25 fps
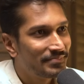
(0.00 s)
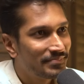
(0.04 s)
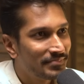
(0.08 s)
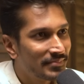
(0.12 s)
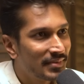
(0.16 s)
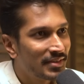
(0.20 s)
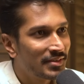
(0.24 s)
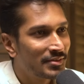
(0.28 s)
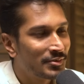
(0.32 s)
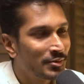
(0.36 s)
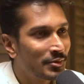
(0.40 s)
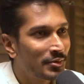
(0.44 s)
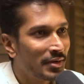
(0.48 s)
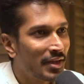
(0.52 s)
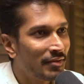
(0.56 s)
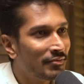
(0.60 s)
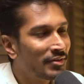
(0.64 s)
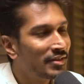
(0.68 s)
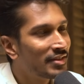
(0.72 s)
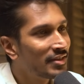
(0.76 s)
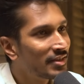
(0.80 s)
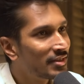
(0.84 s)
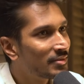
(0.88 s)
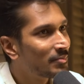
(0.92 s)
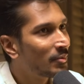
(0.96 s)
Right? So
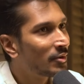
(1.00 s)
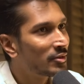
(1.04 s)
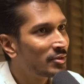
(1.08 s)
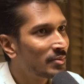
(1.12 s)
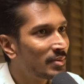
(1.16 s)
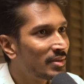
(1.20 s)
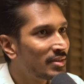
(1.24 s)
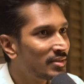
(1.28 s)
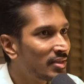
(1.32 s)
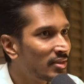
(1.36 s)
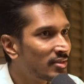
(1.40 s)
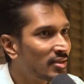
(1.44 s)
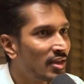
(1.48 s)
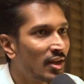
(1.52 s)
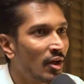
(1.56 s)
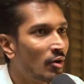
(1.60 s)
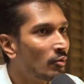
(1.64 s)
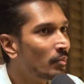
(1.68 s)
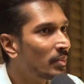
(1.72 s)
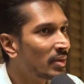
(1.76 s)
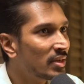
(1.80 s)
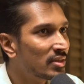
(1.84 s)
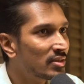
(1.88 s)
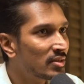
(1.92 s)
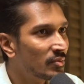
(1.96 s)
everything is possible. It's just that how
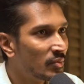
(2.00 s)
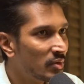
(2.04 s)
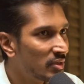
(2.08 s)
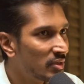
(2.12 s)
big is the